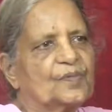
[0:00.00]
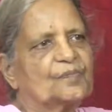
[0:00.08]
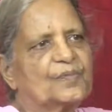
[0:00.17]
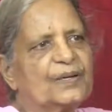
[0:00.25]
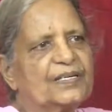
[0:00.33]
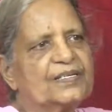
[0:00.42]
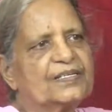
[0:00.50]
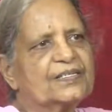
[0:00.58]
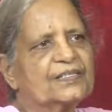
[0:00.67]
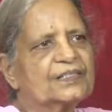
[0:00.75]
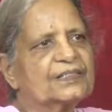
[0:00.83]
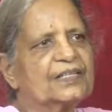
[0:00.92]

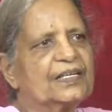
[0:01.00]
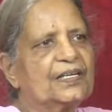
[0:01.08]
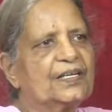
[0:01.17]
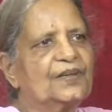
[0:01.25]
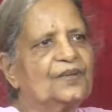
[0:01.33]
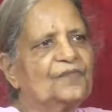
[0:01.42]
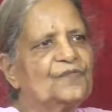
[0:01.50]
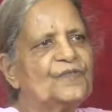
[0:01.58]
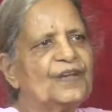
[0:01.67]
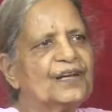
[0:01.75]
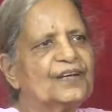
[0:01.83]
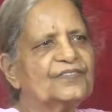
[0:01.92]
But if
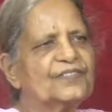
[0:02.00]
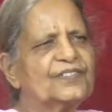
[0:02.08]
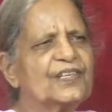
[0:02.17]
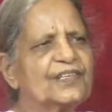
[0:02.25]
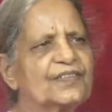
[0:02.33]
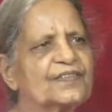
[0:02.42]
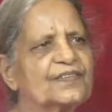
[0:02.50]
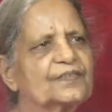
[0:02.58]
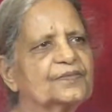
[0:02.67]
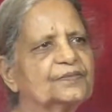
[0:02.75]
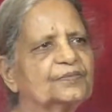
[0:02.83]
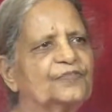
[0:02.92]
we are just
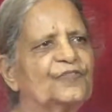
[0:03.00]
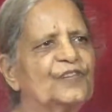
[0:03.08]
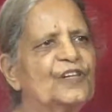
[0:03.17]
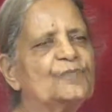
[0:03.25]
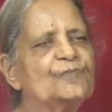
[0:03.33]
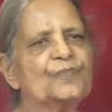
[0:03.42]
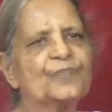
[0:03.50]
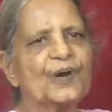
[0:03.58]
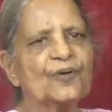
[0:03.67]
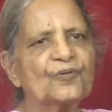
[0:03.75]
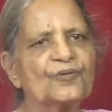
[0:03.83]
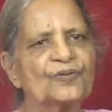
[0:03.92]
feel
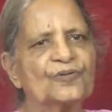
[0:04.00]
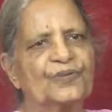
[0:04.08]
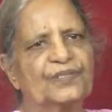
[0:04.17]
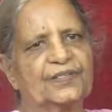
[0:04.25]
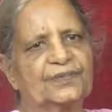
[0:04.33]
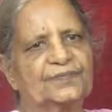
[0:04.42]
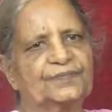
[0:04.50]
proud of it,